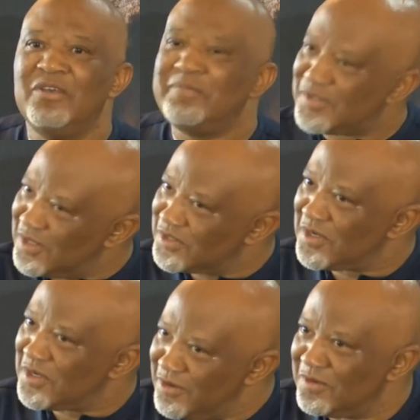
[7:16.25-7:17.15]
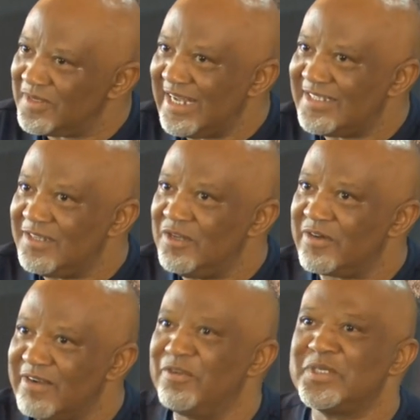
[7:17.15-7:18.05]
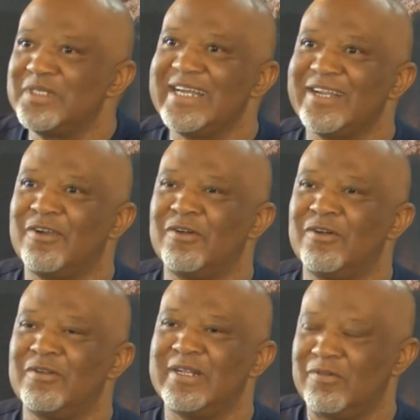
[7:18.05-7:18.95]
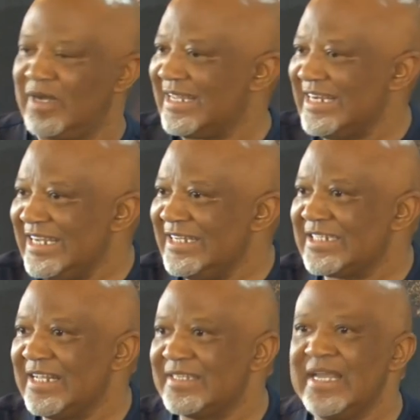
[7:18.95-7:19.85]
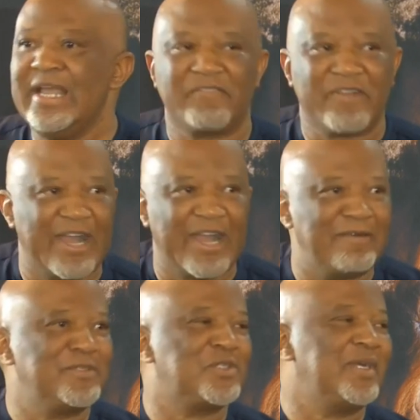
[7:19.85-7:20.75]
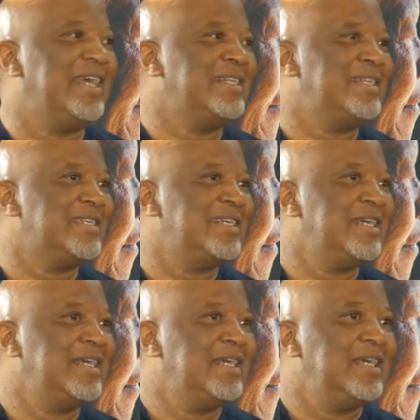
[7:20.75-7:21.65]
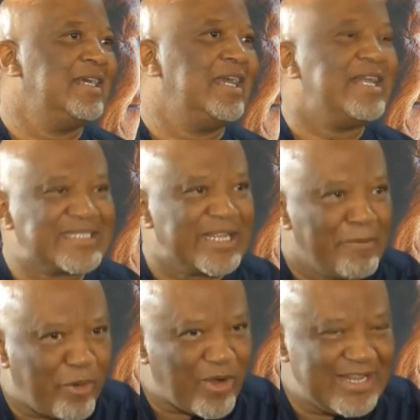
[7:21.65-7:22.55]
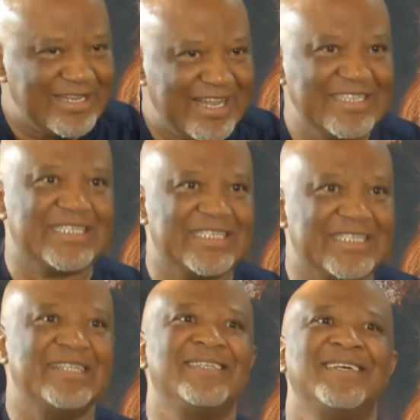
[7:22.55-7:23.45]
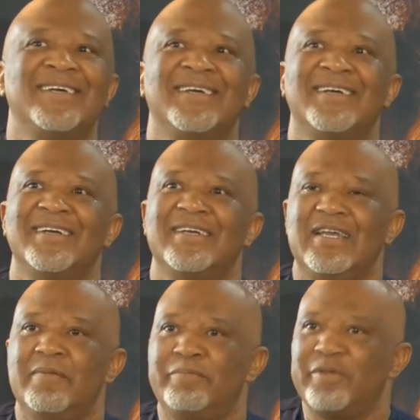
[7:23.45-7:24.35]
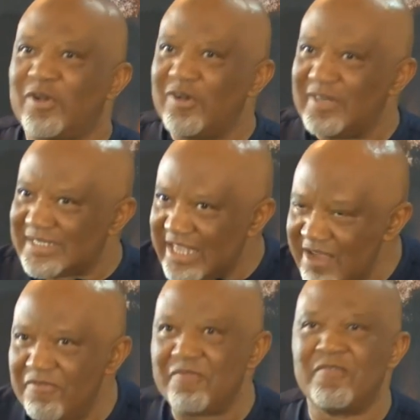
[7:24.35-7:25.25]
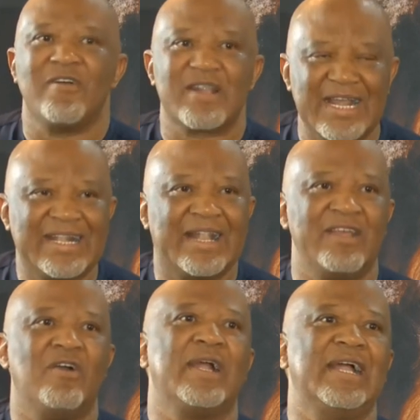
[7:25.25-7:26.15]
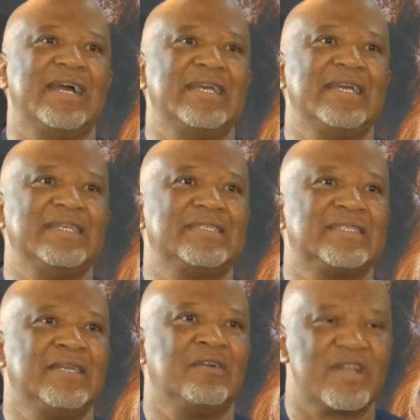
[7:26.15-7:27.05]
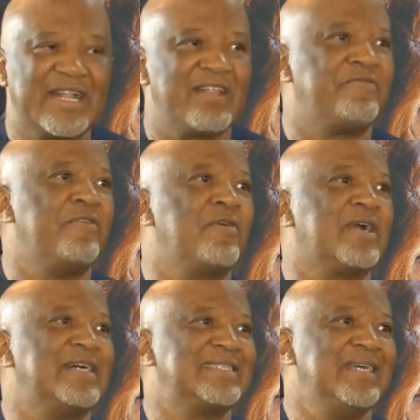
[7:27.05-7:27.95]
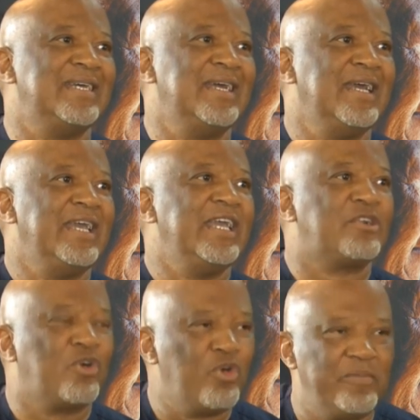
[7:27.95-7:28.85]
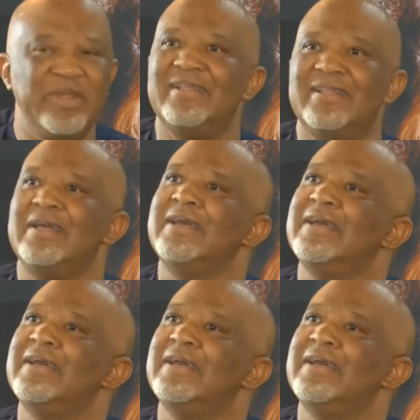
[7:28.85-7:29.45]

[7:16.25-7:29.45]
you must also know that your revolutionary credentials have come to an end. It is an important agent because if correctly organized, correctly focused, it could be